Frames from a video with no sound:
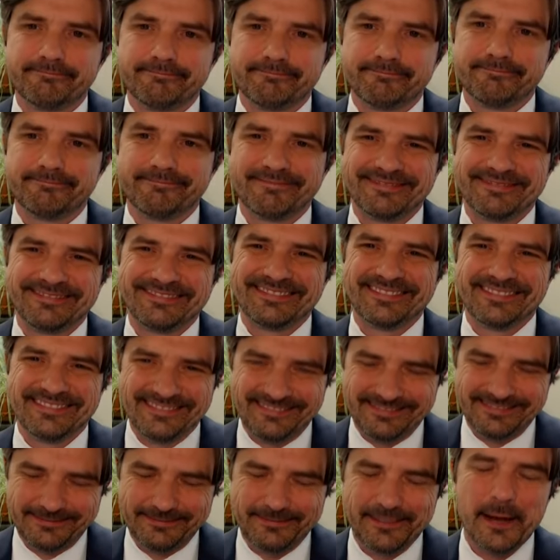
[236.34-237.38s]
absolutely dustin
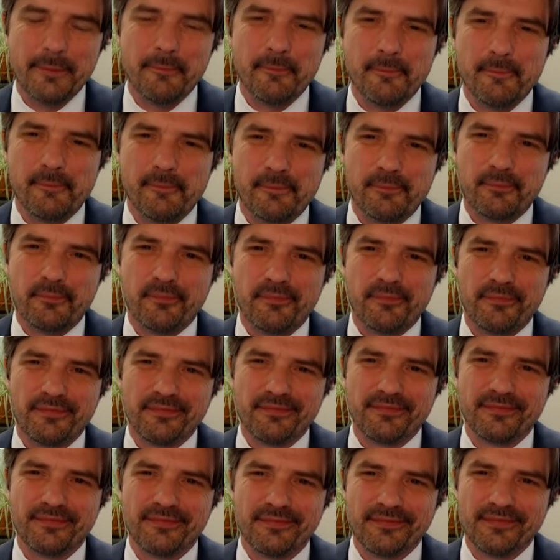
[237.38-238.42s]
as always thanks for joining
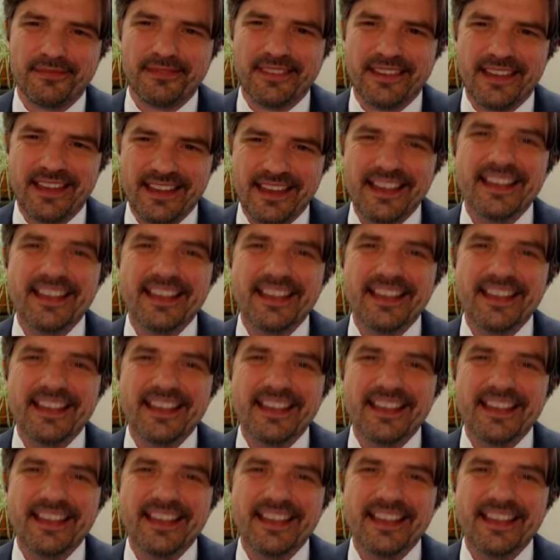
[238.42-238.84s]
us mm -hmm.